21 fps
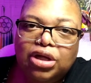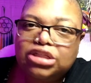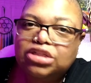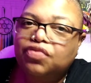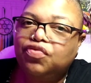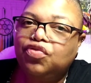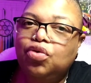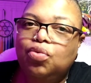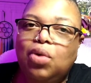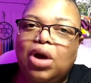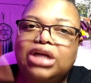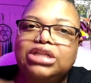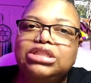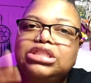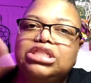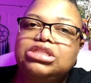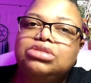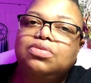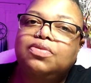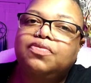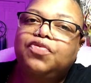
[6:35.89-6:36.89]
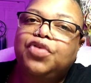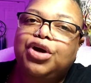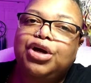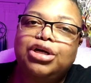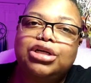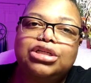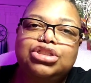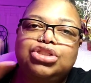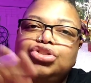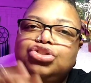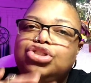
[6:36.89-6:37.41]
Because if you watch this one
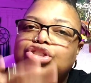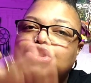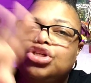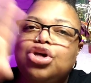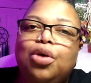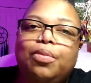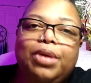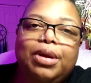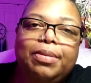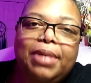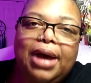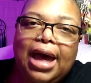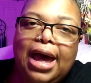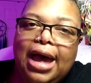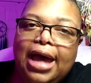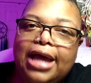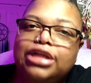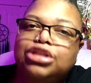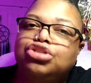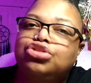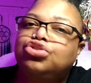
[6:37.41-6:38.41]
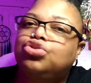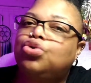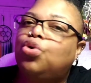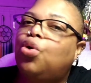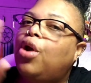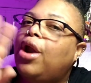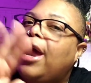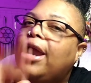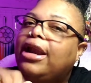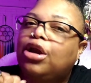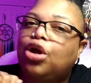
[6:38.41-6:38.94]
first, you're just going to be behind. So you're
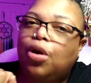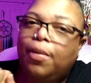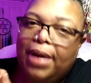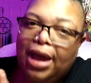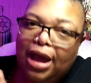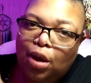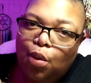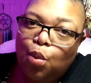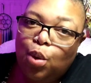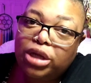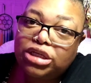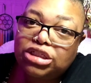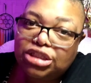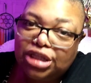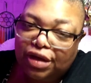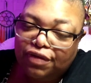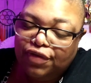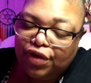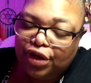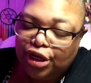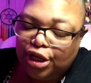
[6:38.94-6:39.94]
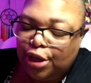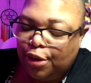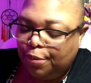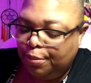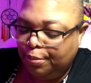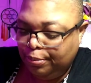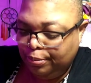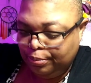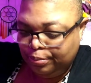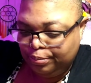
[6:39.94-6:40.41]
going to have to go back and watch that video.